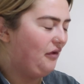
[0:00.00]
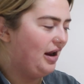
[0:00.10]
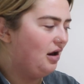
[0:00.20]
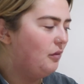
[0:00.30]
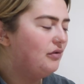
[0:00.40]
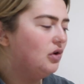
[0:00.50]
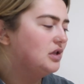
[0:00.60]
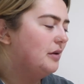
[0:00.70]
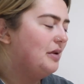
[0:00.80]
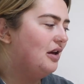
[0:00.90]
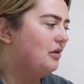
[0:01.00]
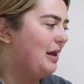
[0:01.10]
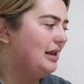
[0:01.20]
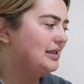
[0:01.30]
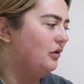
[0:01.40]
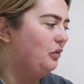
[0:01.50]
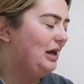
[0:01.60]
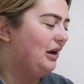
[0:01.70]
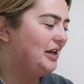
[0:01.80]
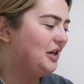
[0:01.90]
fine. And we've got so many other bits that will
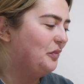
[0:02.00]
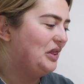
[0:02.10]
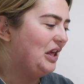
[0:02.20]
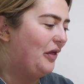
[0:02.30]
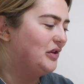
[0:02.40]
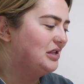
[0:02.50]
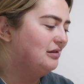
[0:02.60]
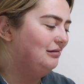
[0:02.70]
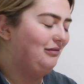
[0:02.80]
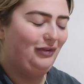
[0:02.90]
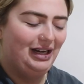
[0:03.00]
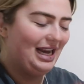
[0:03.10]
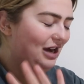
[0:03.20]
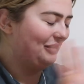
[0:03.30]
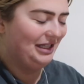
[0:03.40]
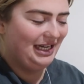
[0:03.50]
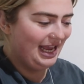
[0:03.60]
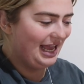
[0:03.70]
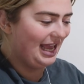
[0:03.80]
be lined up with the others for later in the year.